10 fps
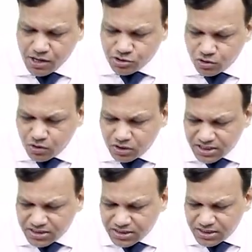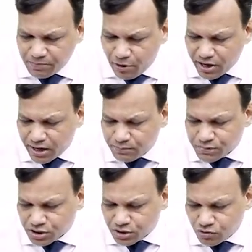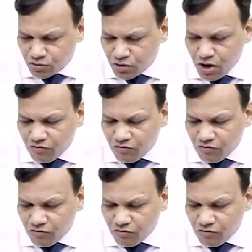So this is the important MCQ,